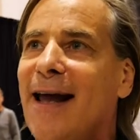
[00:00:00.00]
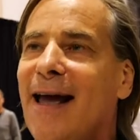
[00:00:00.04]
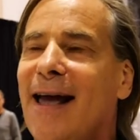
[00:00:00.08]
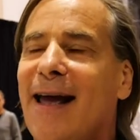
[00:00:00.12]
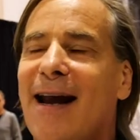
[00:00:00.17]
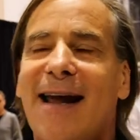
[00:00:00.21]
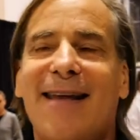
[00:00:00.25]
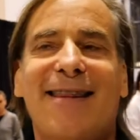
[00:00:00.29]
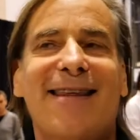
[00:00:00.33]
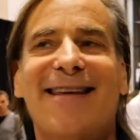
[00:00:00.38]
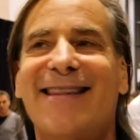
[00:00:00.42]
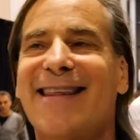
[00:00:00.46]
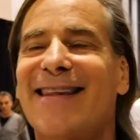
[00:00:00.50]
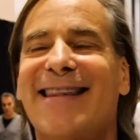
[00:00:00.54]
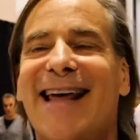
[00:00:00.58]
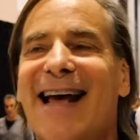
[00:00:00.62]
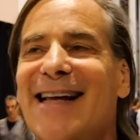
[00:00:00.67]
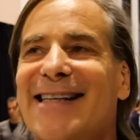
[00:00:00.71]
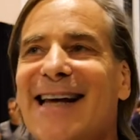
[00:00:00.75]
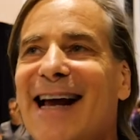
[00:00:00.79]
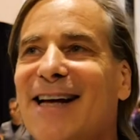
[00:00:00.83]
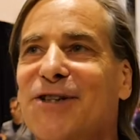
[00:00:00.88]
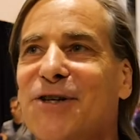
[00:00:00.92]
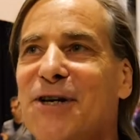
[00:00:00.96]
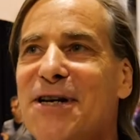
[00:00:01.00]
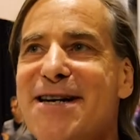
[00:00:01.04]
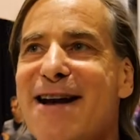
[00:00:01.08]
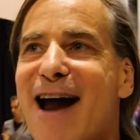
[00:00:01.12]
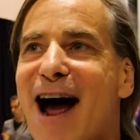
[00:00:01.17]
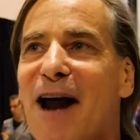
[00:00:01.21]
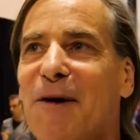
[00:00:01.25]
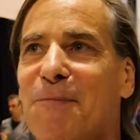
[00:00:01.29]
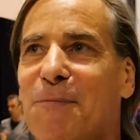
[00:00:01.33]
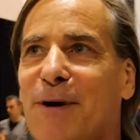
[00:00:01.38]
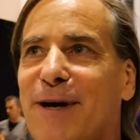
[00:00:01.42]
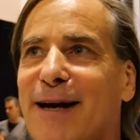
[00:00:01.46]
And I think that that's actually
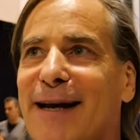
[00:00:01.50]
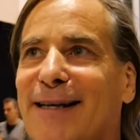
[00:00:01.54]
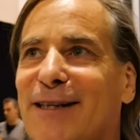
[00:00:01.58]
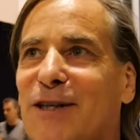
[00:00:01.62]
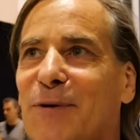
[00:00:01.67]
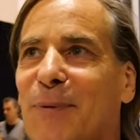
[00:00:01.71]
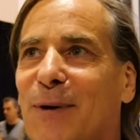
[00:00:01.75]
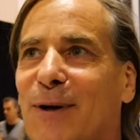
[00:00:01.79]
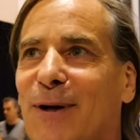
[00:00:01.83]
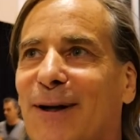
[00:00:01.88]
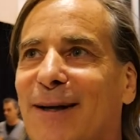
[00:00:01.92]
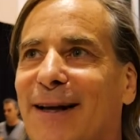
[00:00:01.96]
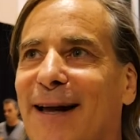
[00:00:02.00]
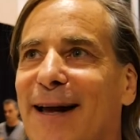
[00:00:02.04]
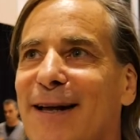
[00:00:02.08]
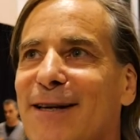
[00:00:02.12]
not predictable.